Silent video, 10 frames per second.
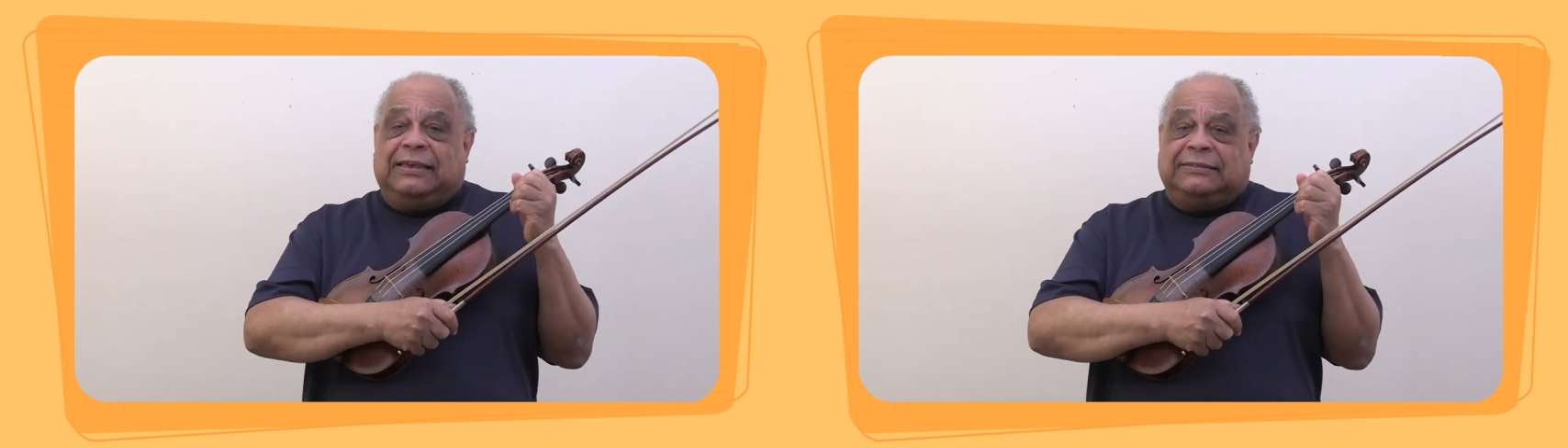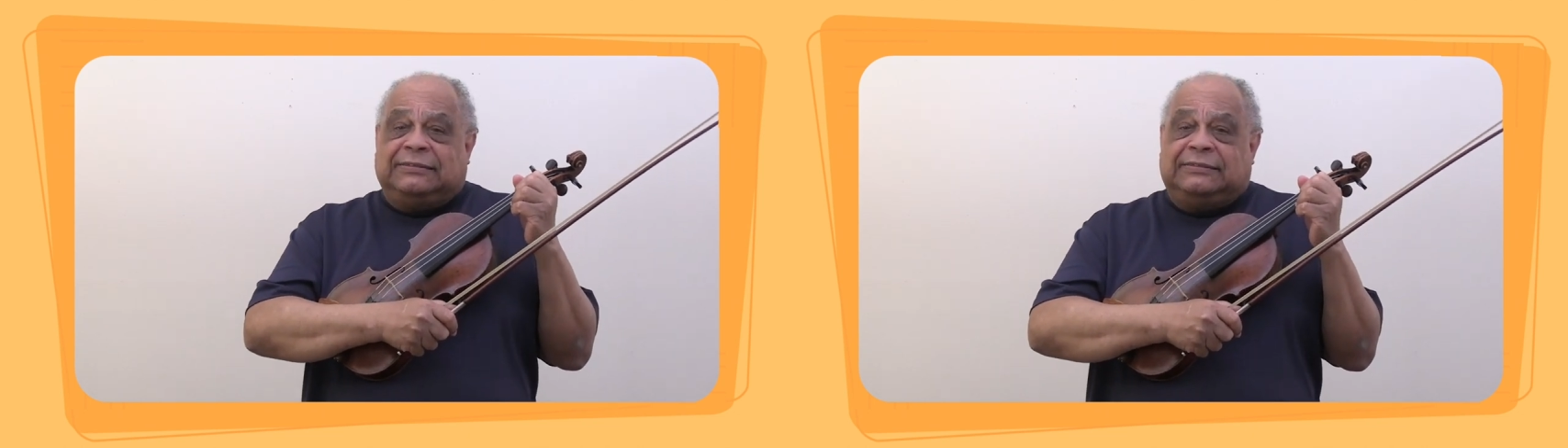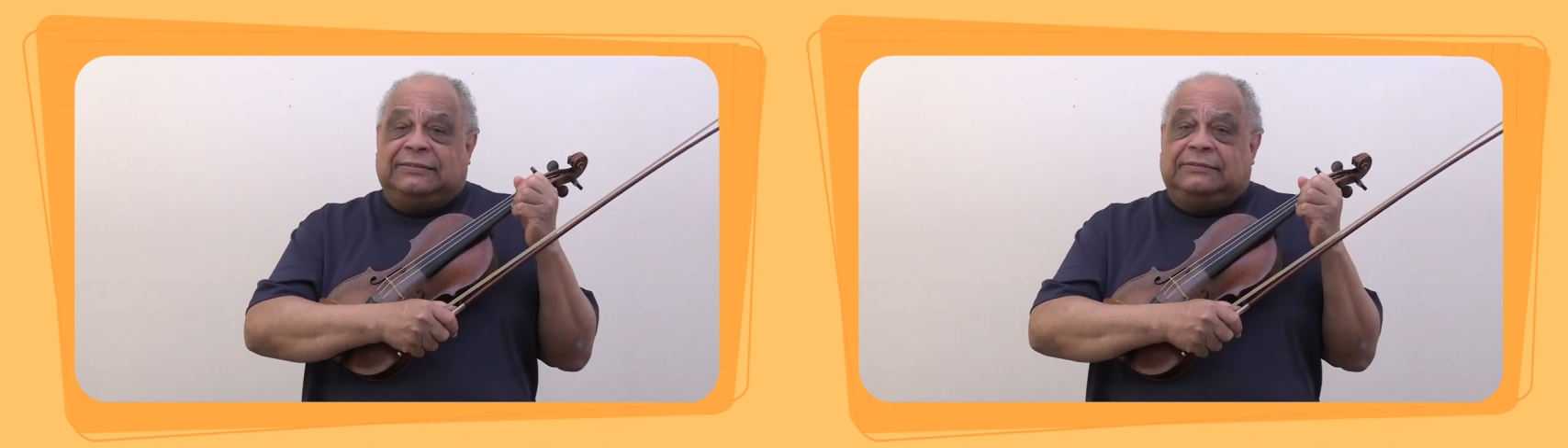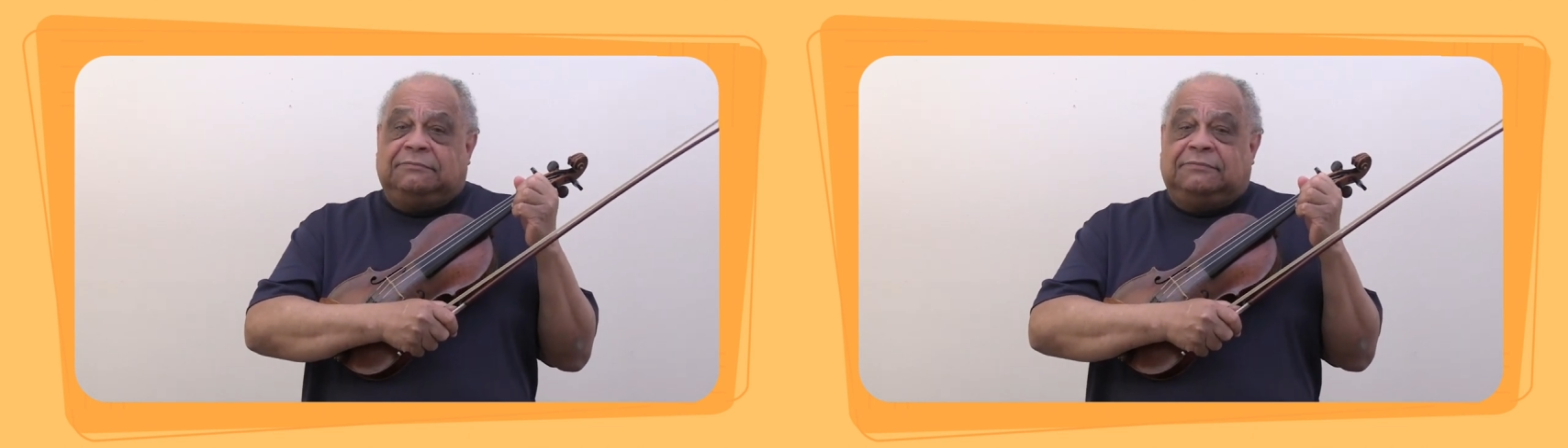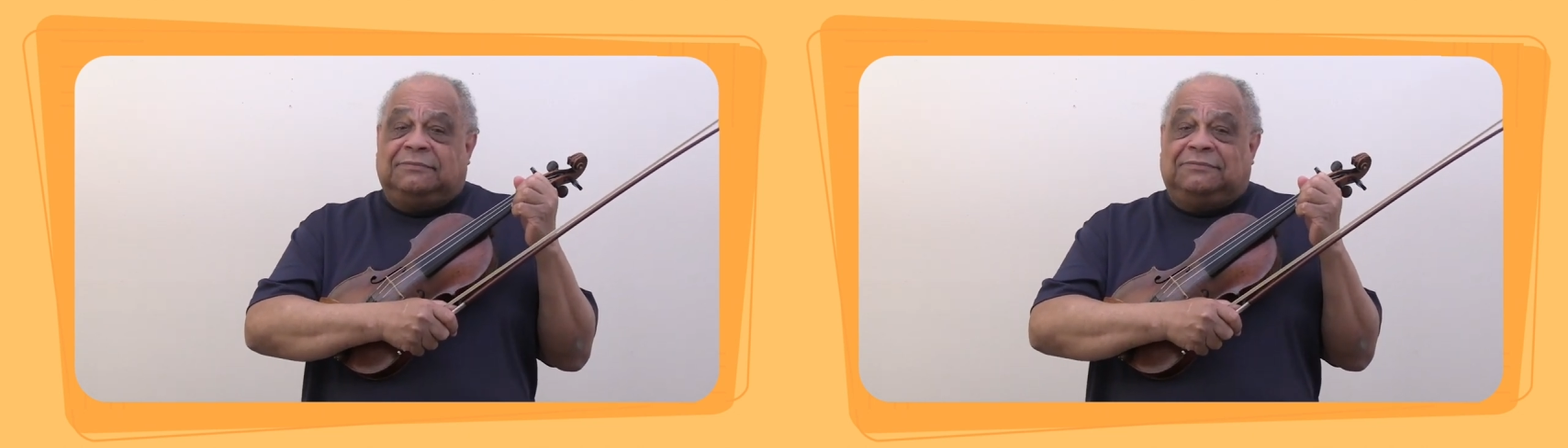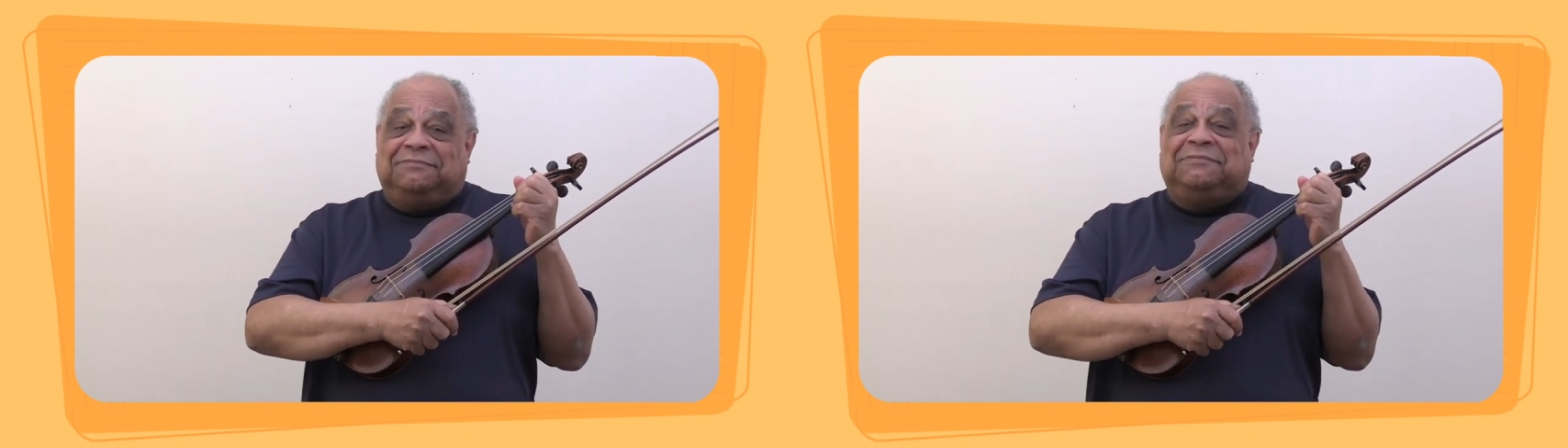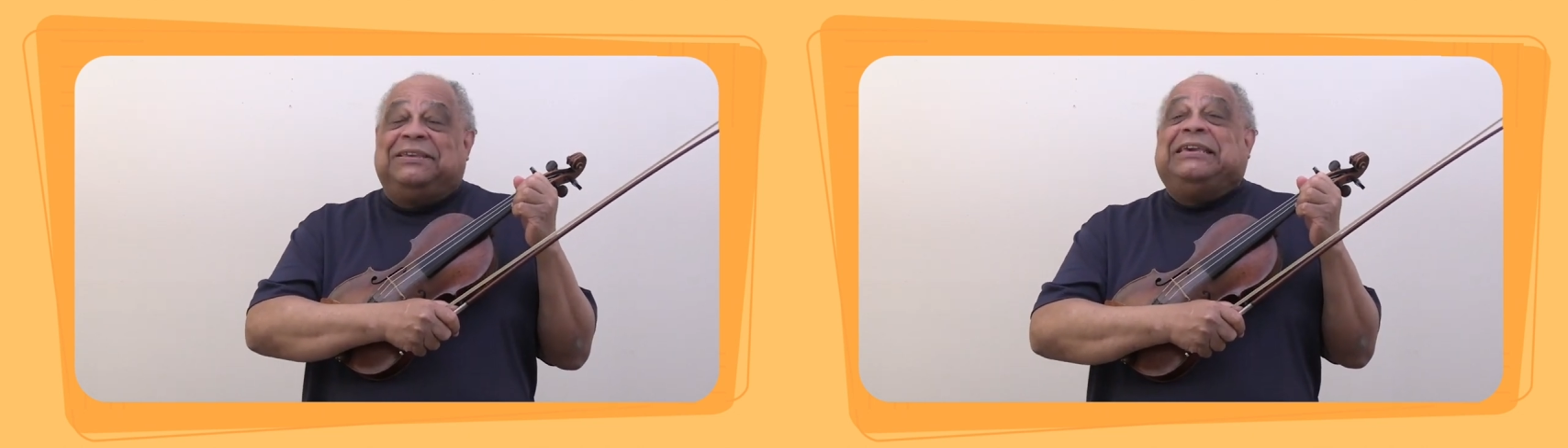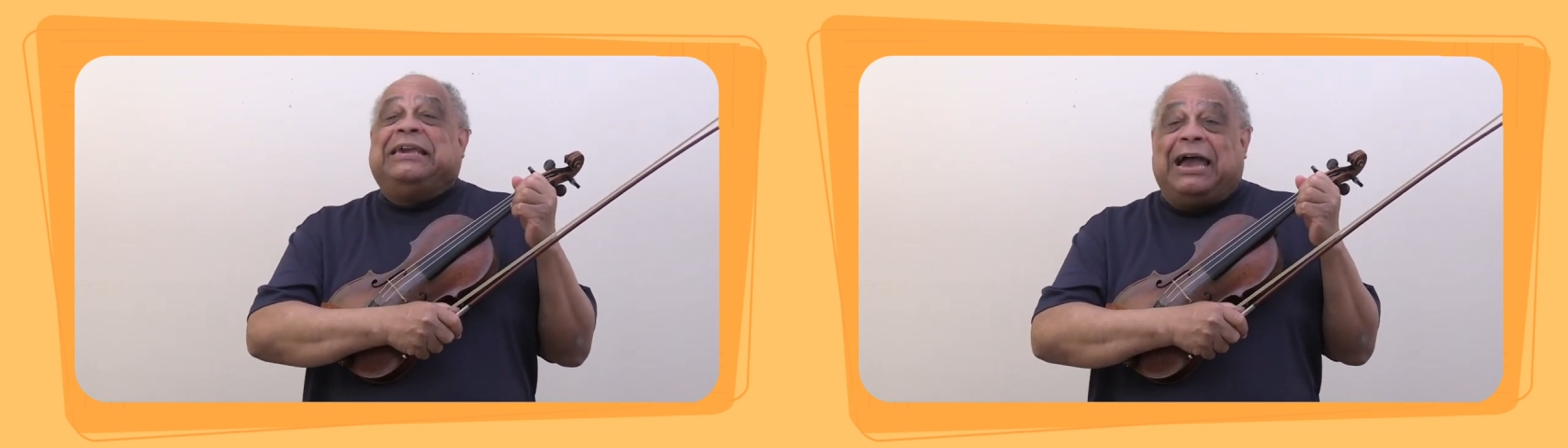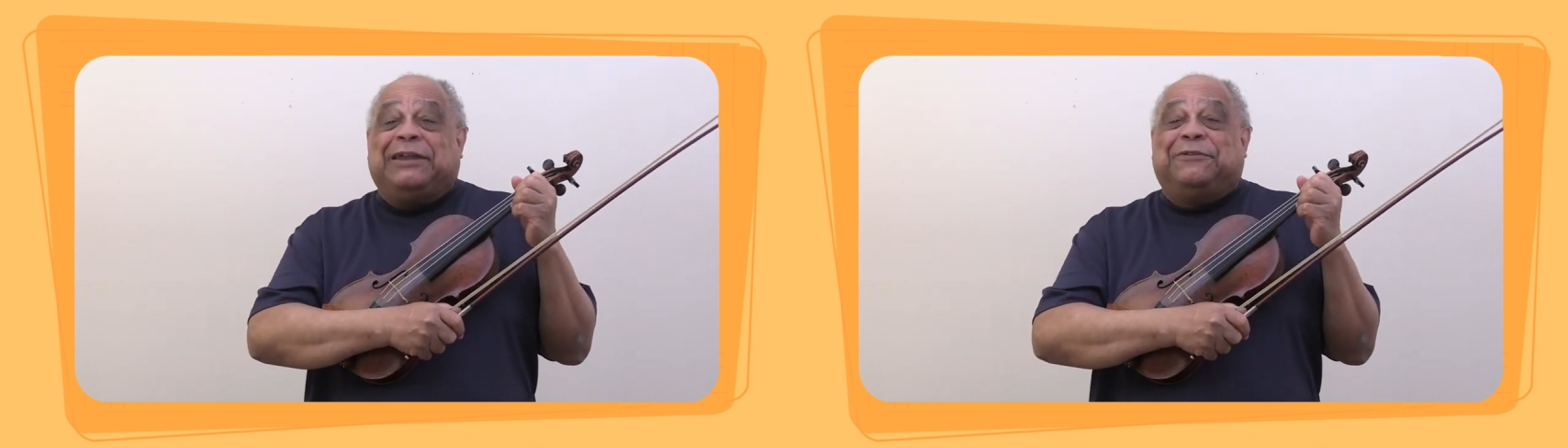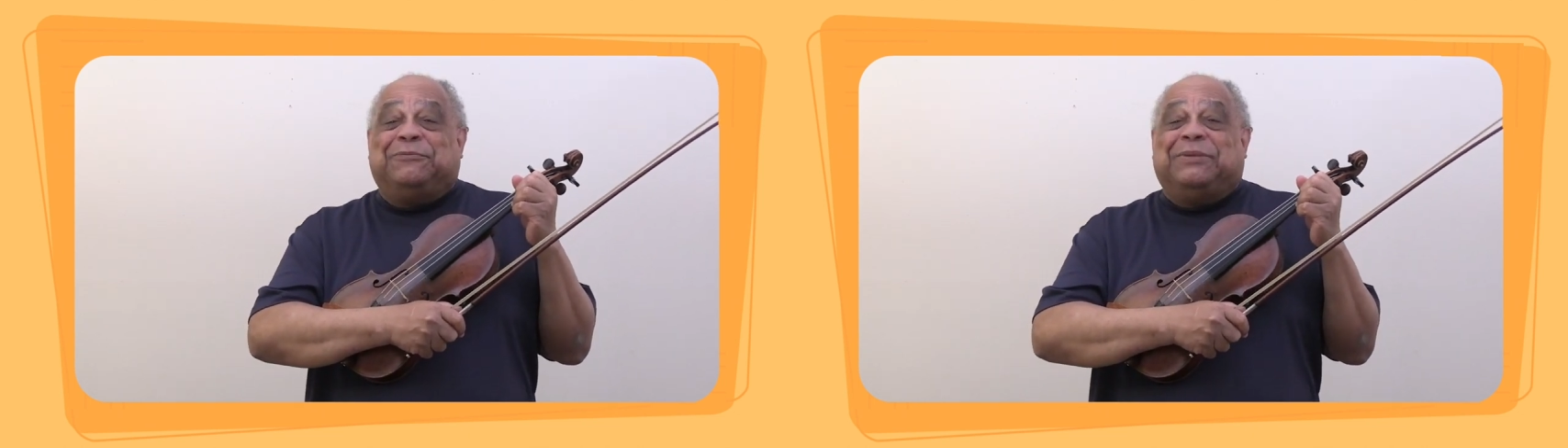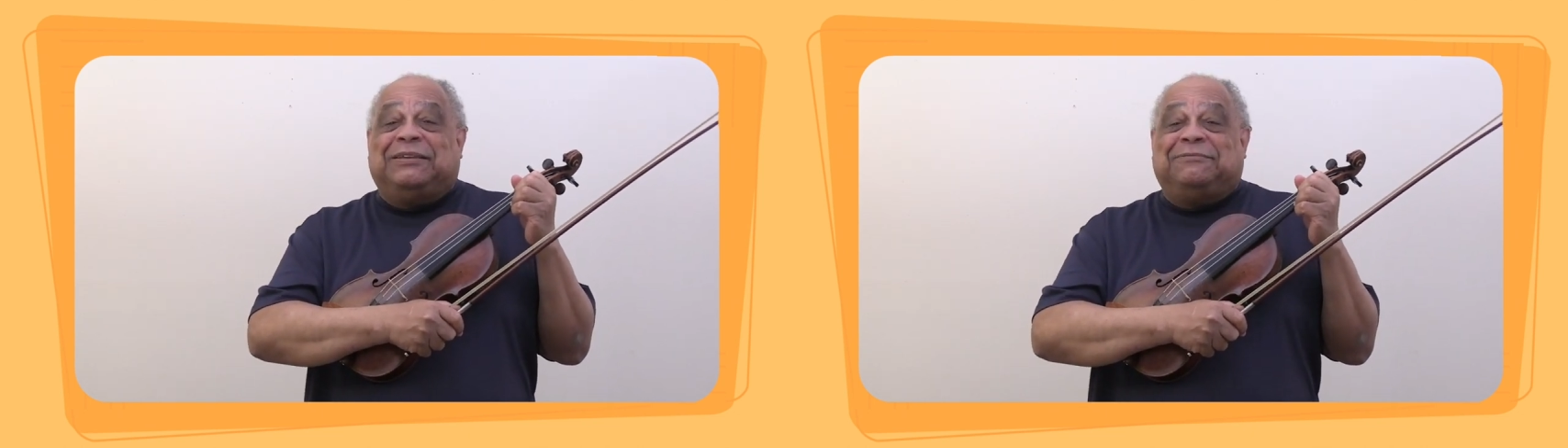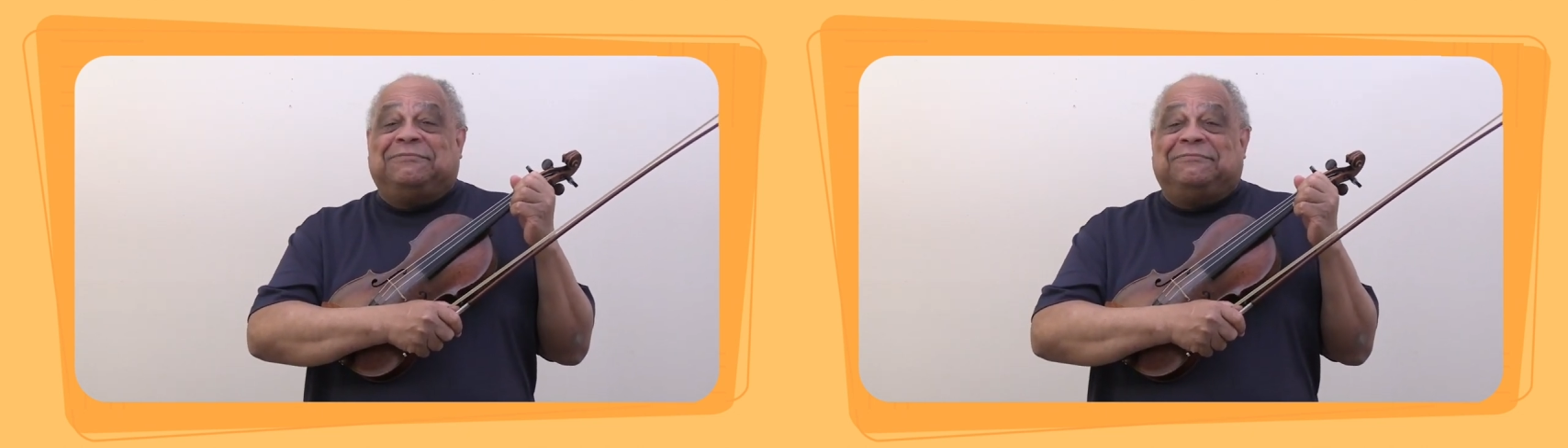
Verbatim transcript: yes. He hired me.